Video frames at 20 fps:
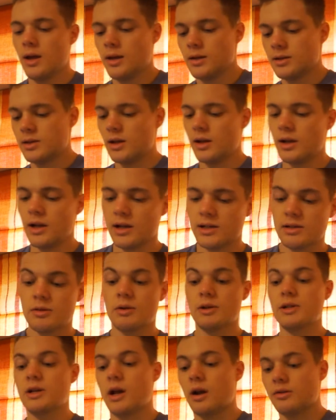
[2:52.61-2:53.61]
So next
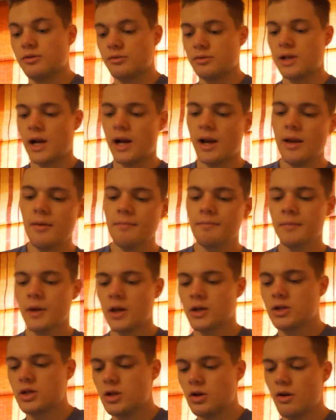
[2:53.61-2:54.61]
question comes from Danny.
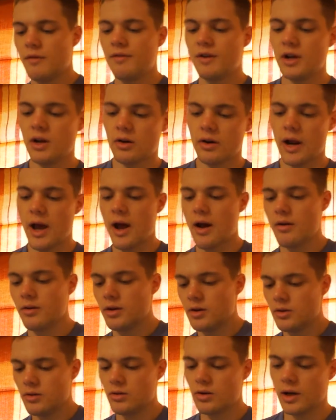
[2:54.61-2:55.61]
Could you do a video on how
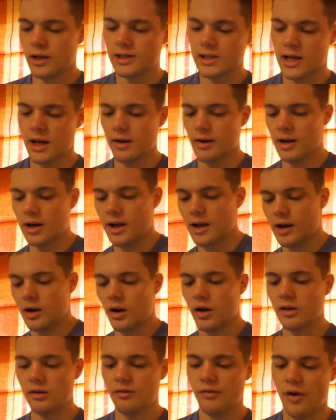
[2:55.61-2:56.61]
you like to calculate
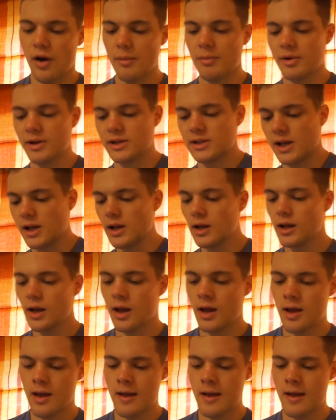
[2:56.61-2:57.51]
clients' fiber intake?